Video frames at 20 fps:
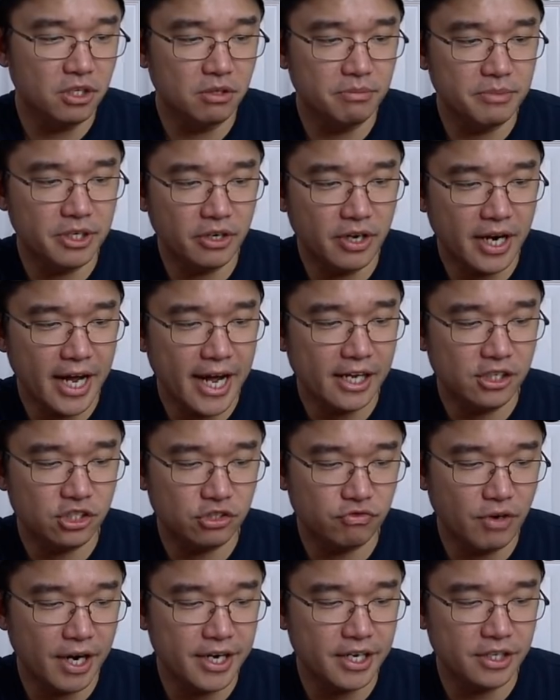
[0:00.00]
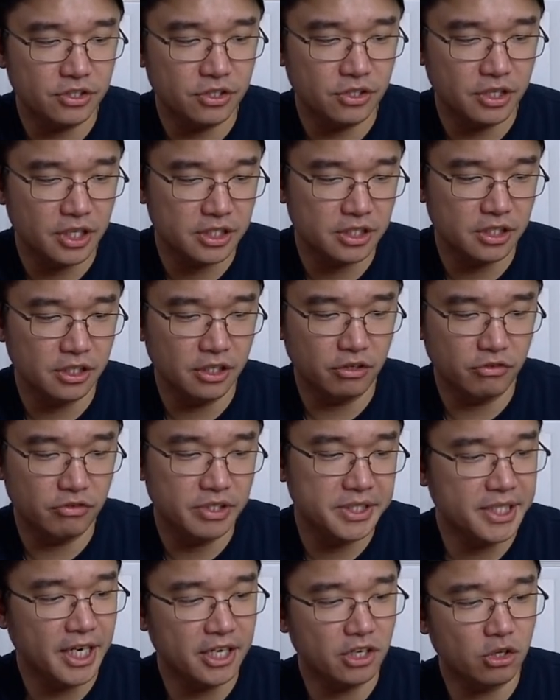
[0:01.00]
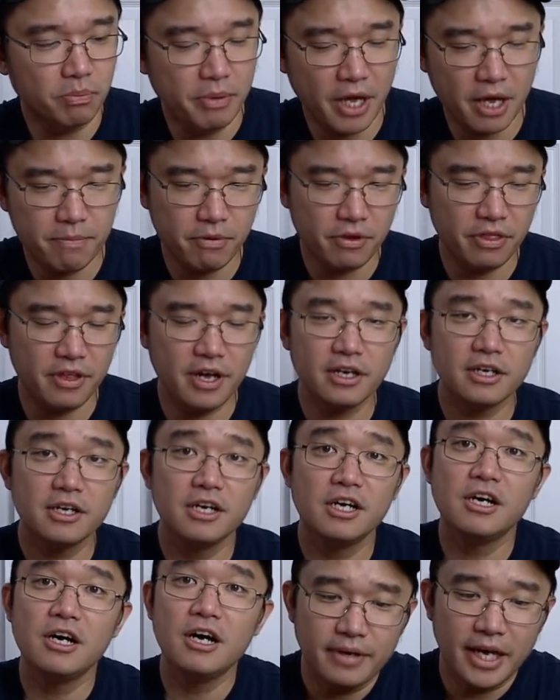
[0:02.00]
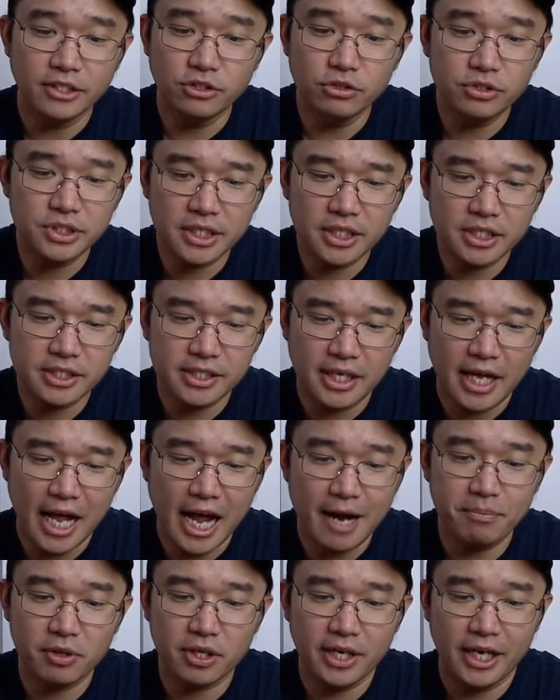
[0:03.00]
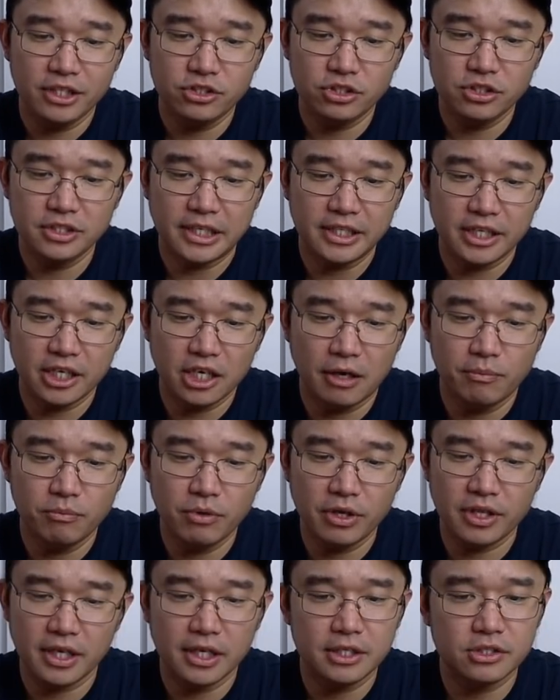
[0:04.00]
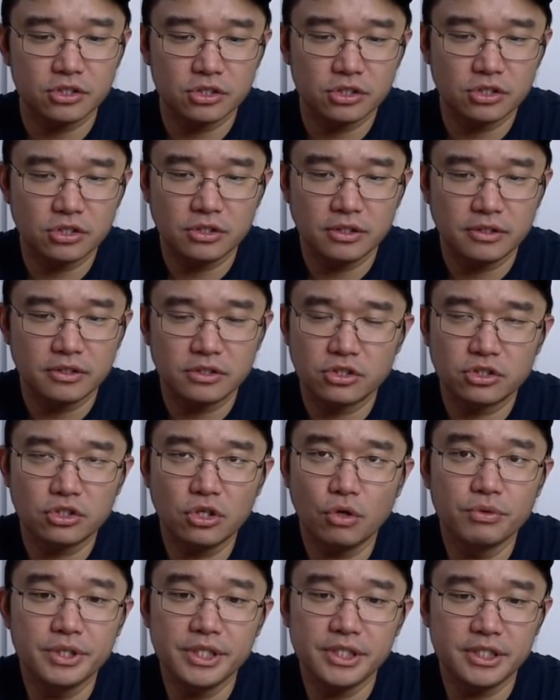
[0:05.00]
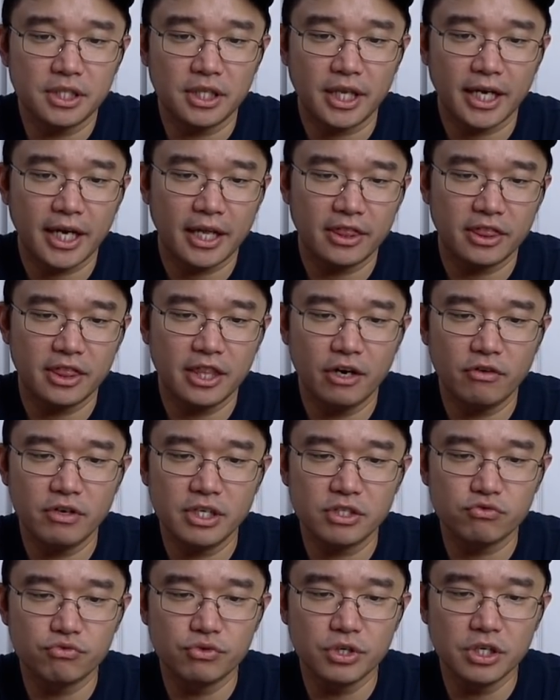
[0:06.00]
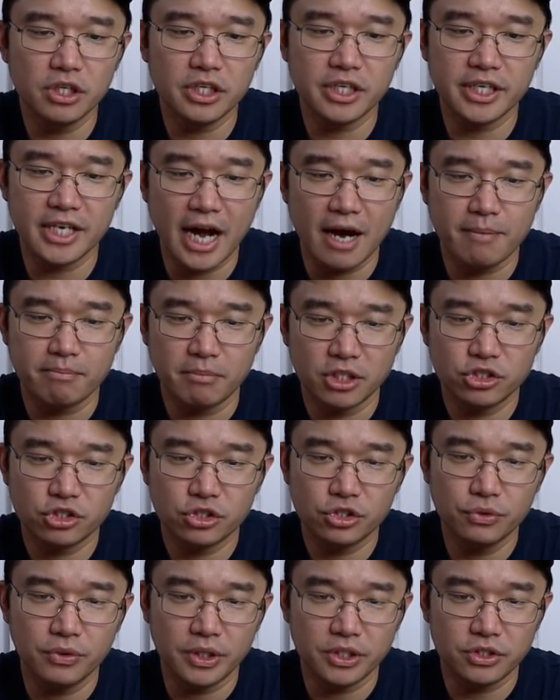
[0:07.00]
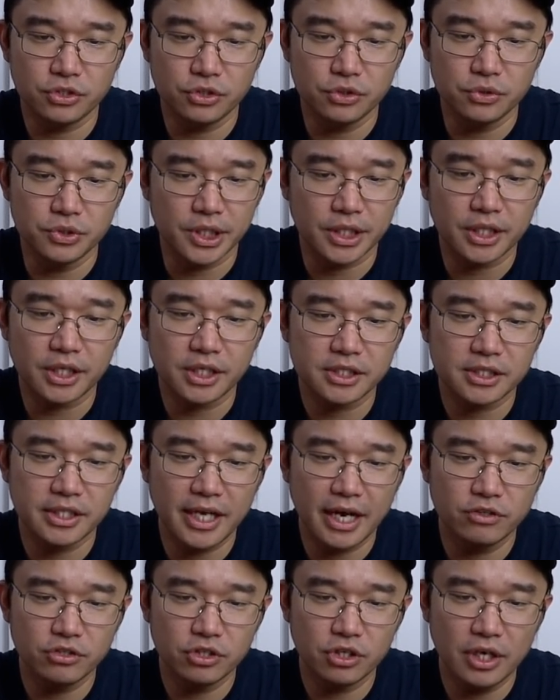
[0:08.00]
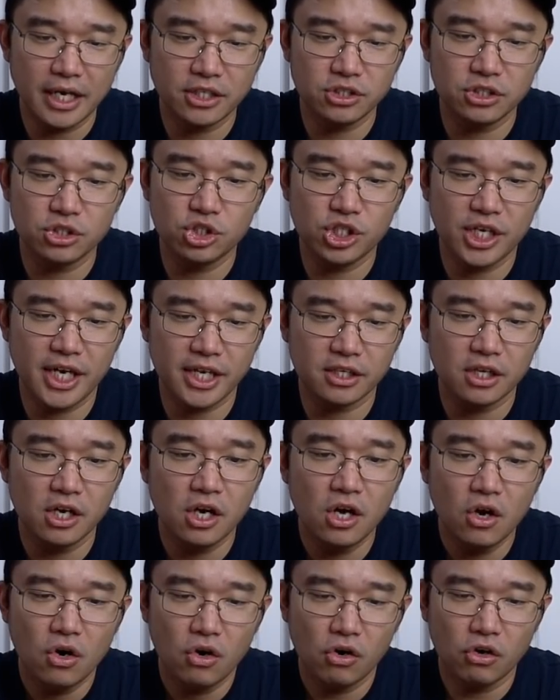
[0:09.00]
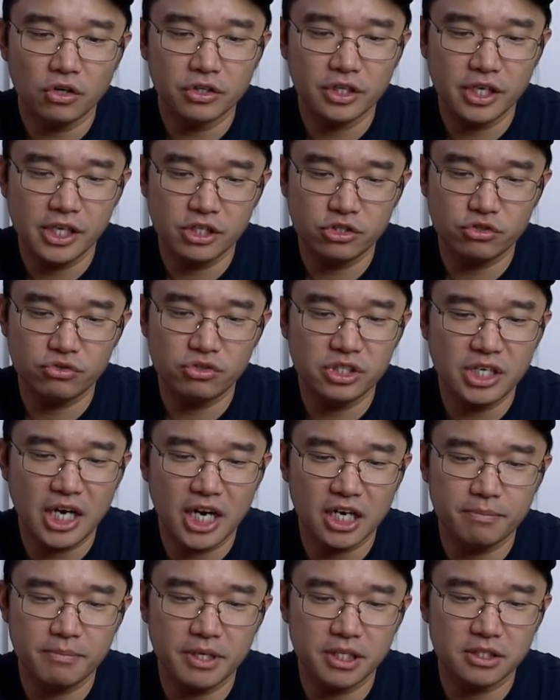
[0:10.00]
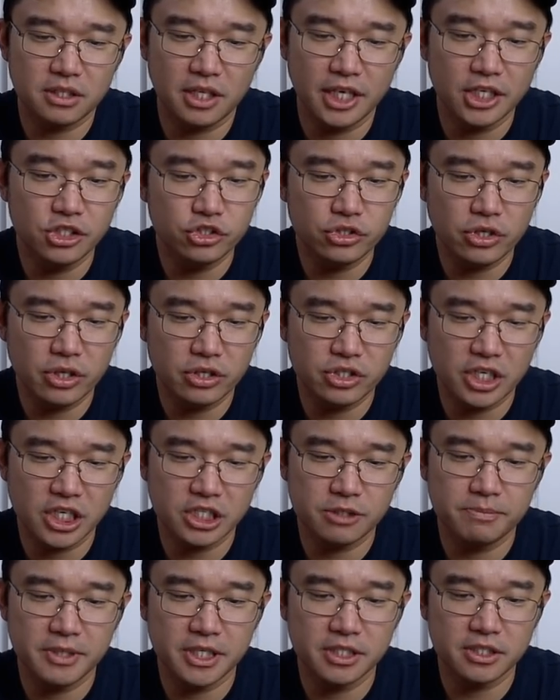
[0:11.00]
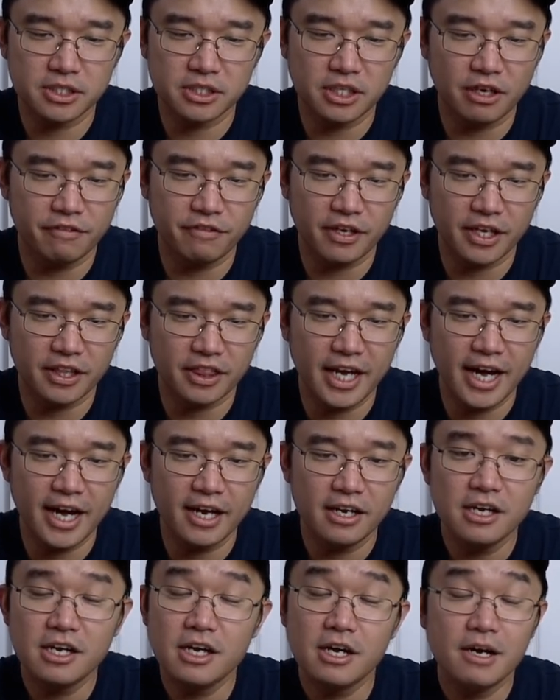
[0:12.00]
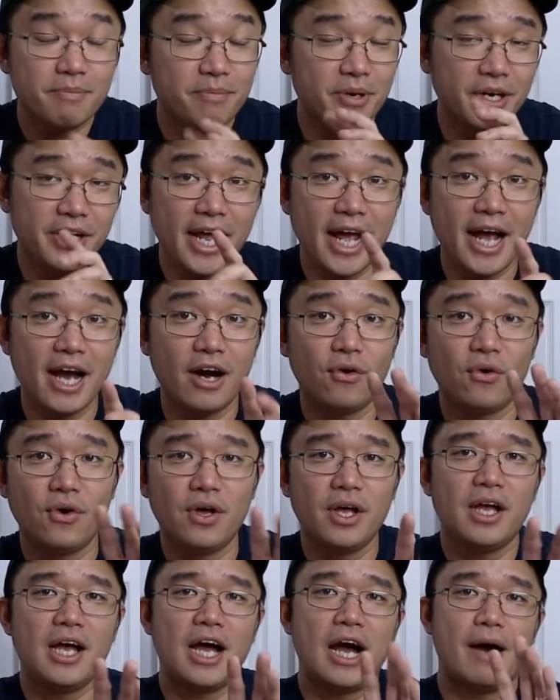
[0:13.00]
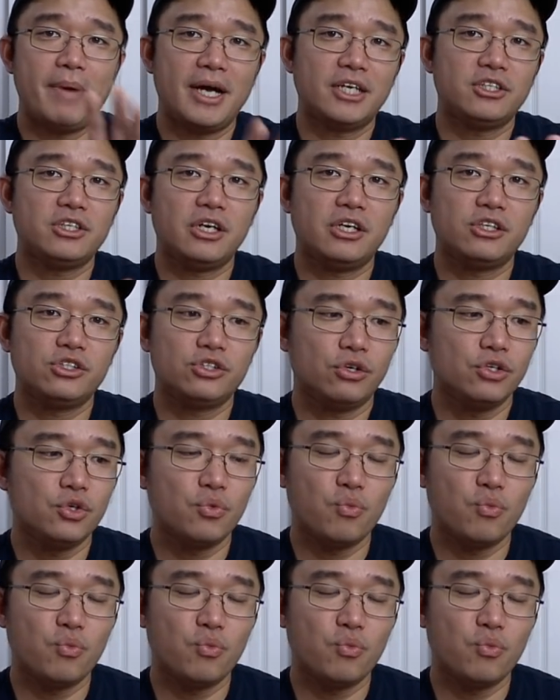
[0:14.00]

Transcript: millimeter etch right into this little recycle paper thing. And using this application that they come with, it's so easy. Like there is really not much to it to using this. Now you could actually check all the history documents, laser adjustments, stuff like that. But now I'm actually gonna show